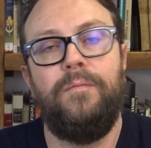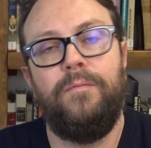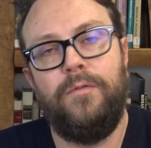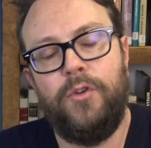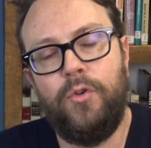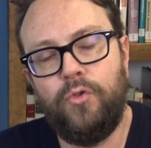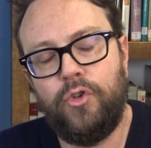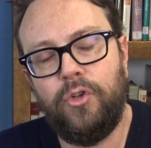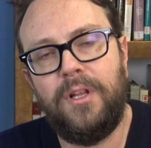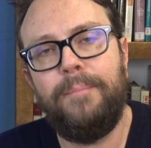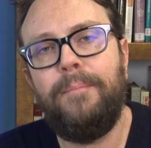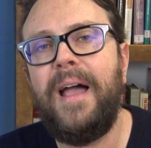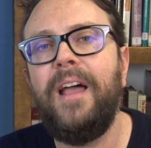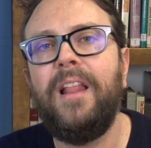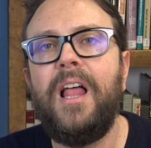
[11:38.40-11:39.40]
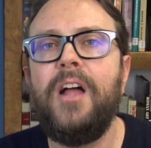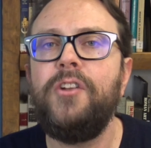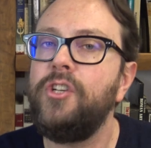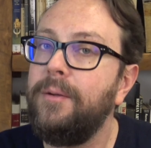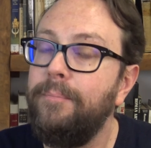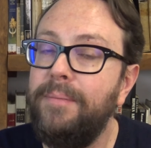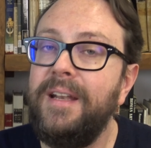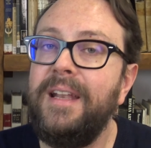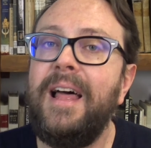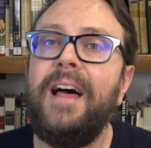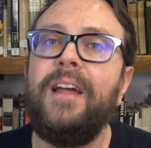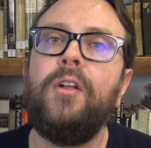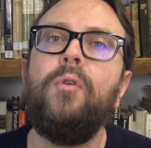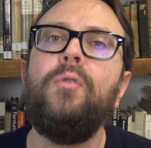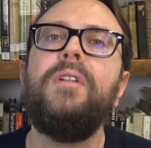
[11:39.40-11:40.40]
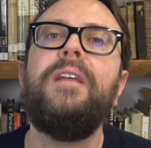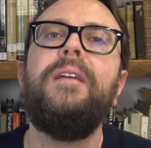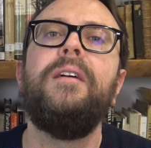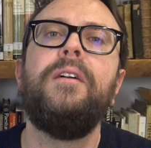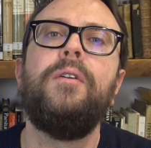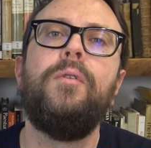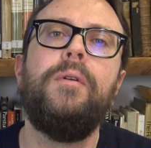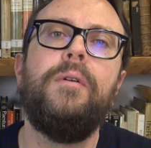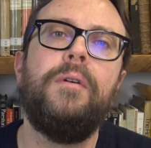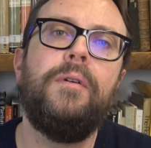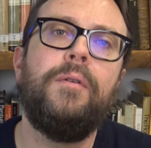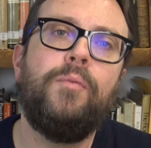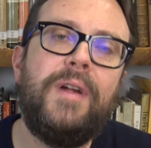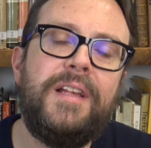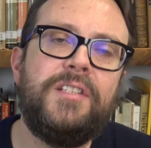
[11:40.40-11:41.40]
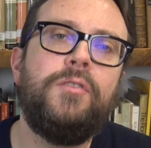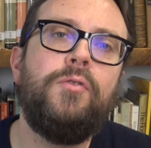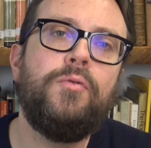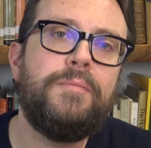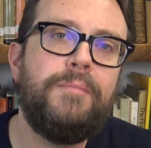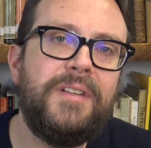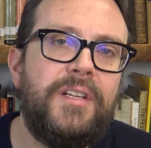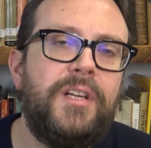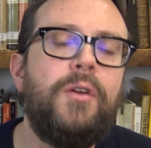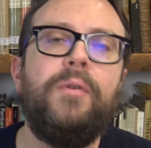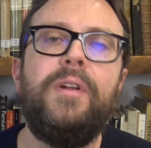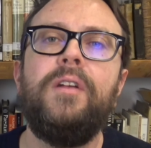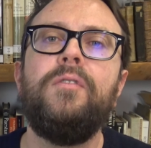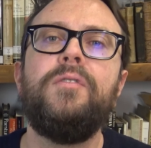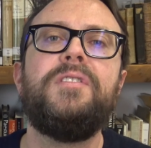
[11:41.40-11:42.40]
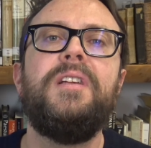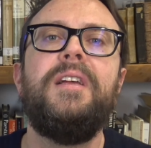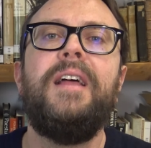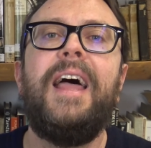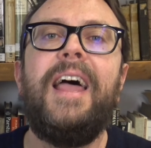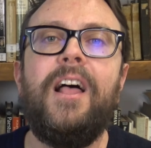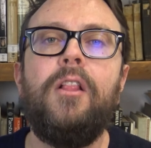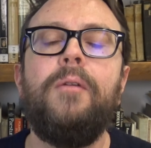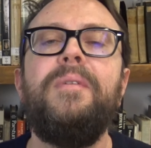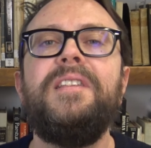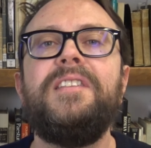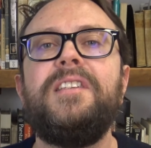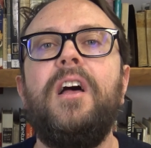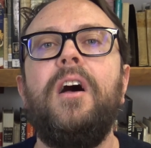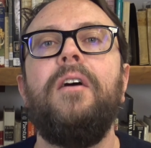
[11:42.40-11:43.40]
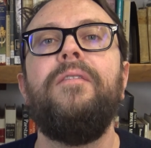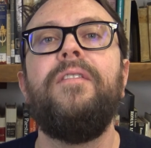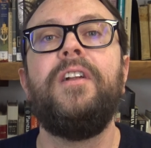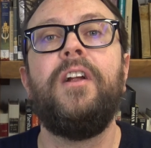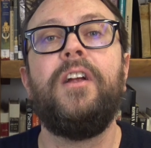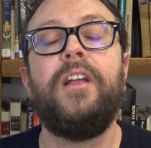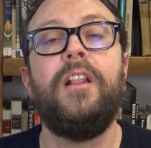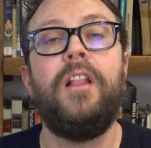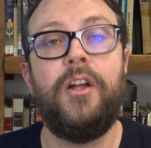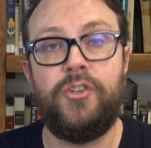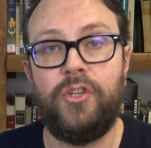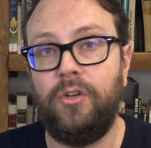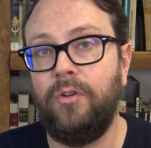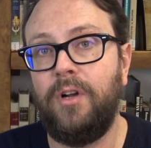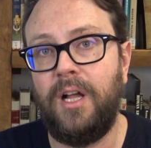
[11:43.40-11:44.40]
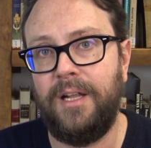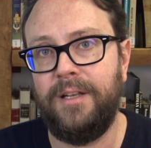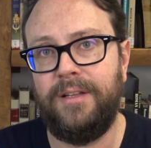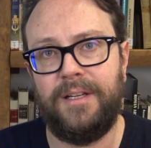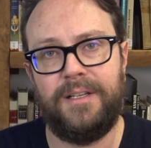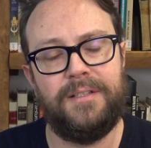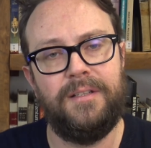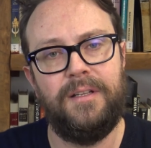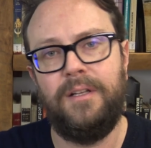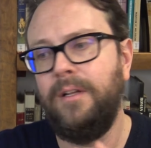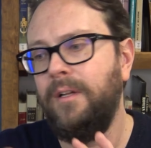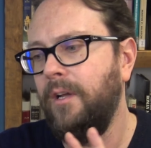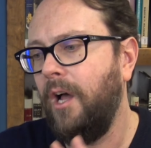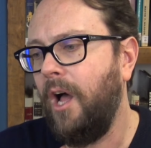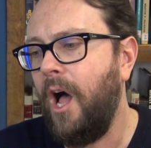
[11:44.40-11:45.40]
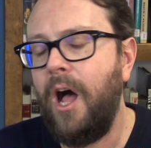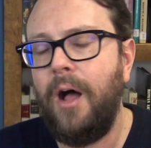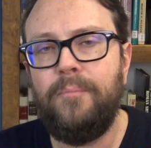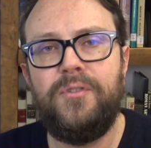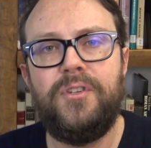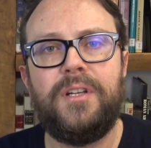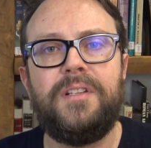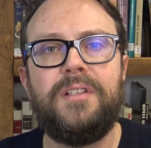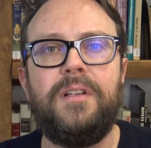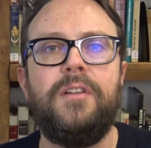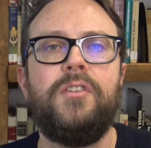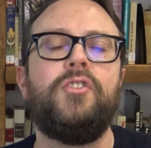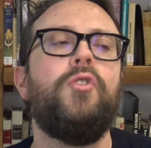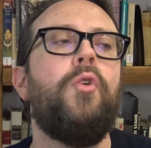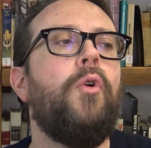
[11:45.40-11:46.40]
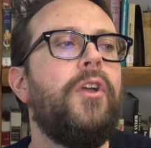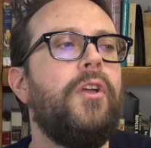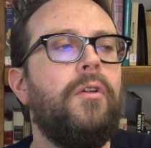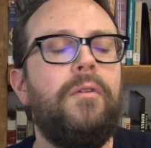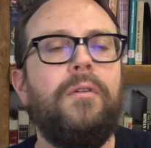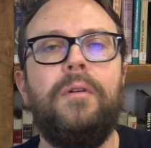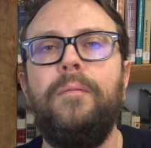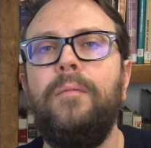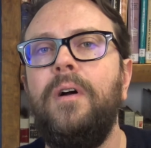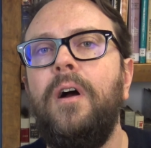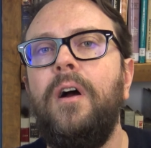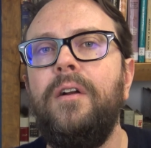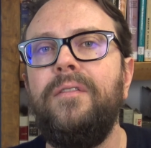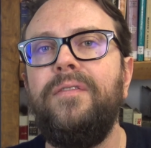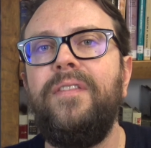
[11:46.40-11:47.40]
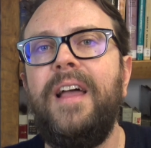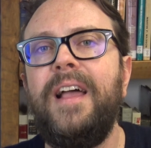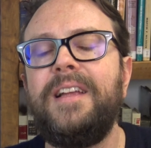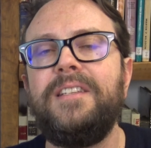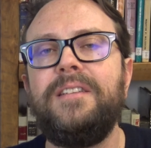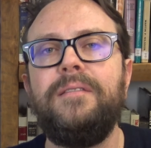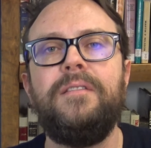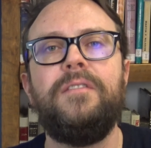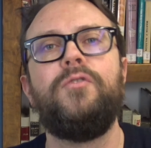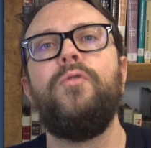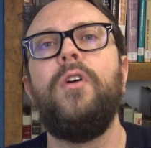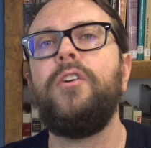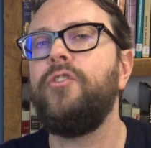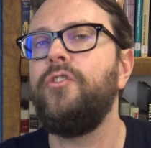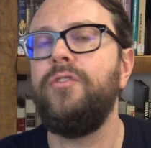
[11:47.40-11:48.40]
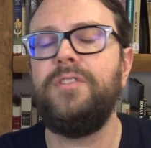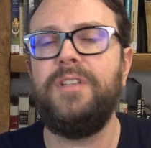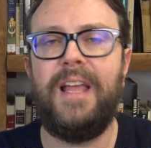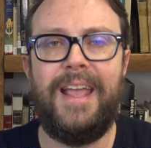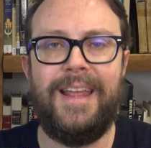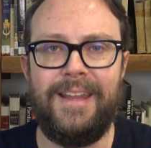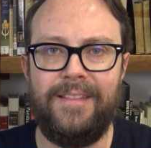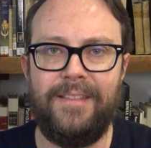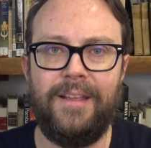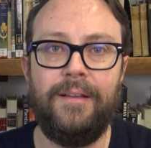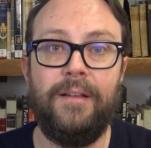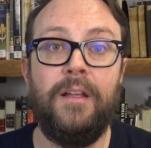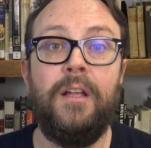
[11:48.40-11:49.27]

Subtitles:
usually biologic, but not only, residues, materials, elements of an archaeological context. Objects, soil, artifacts, structures, anything.